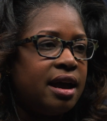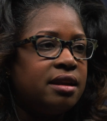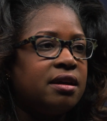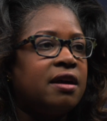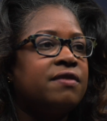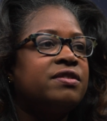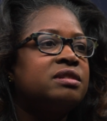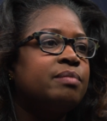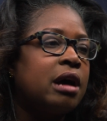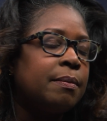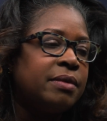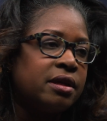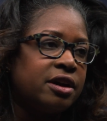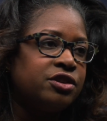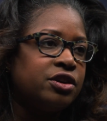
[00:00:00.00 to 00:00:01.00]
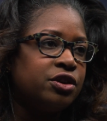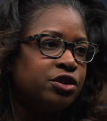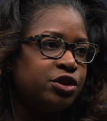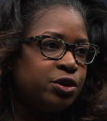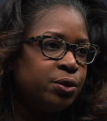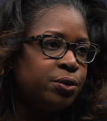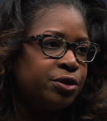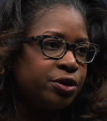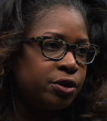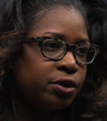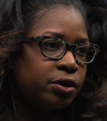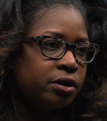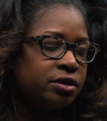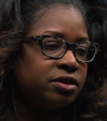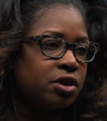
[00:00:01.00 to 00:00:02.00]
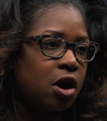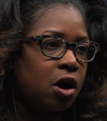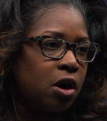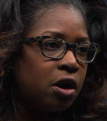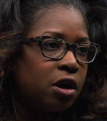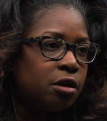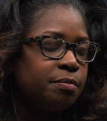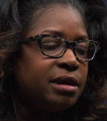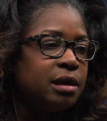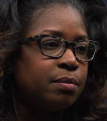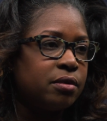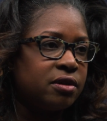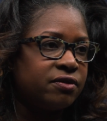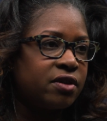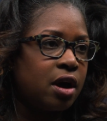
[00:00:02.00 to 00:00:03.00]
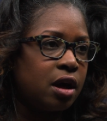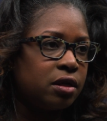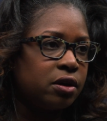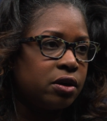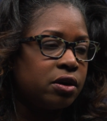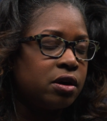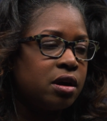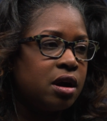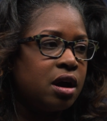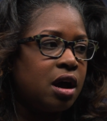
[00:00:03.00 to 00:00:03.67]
and of this population, 2/3 are people of color.